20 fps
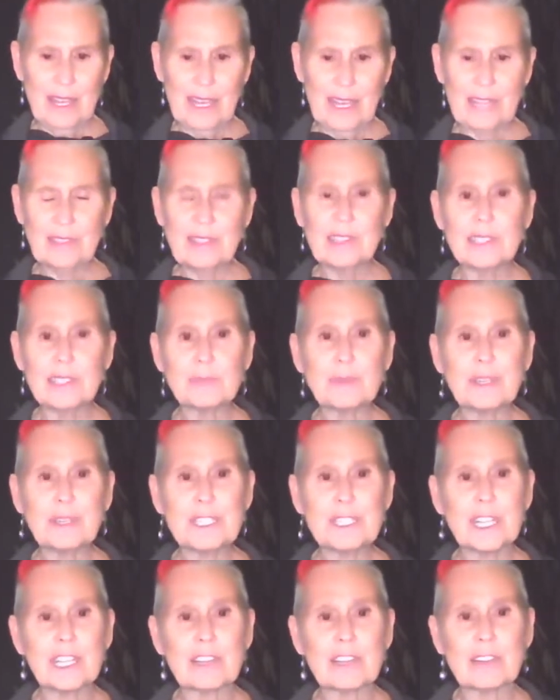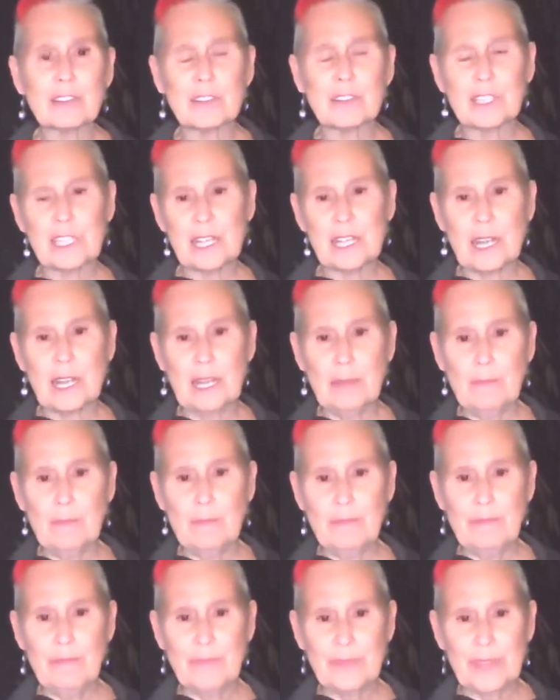At this particular
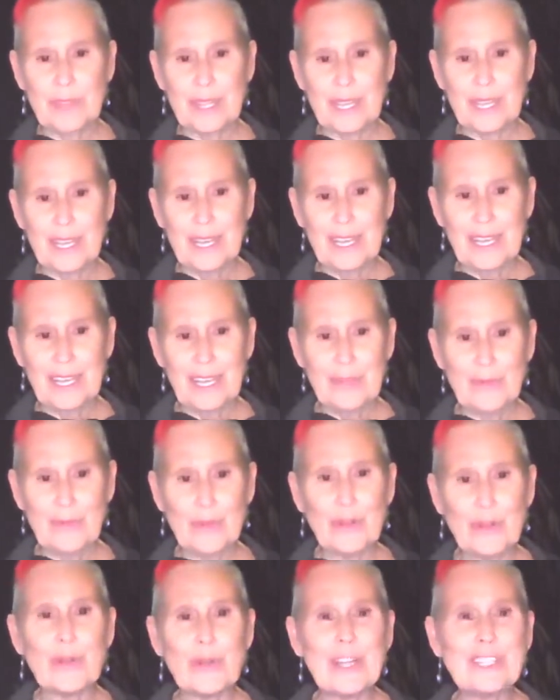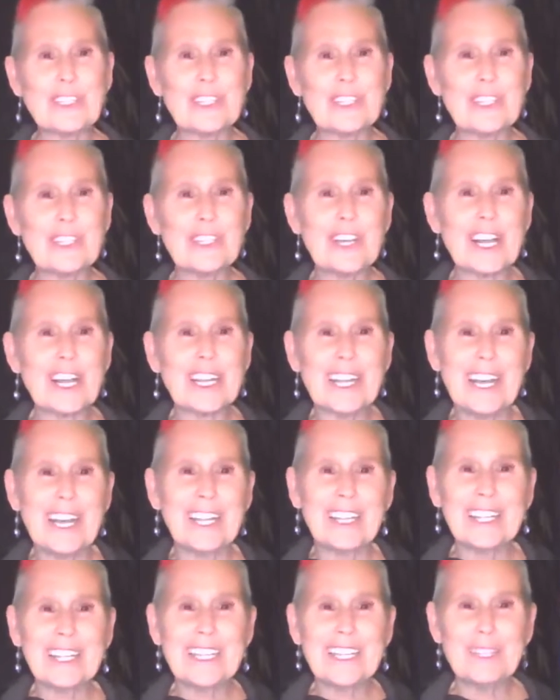time, we're going to talk
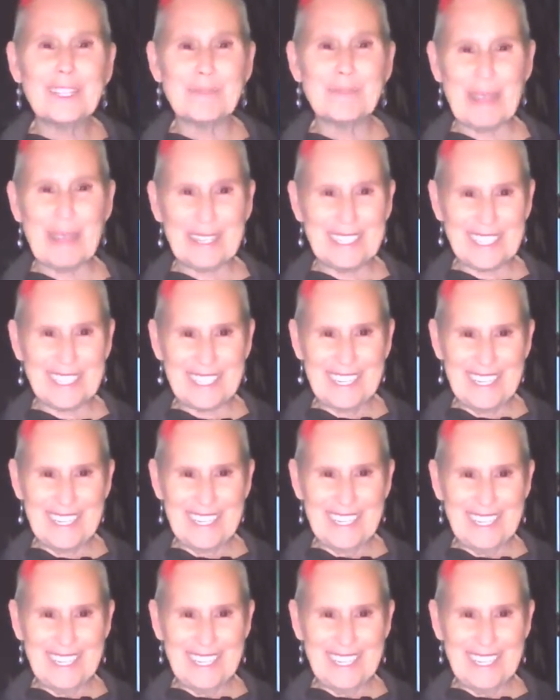a little bit.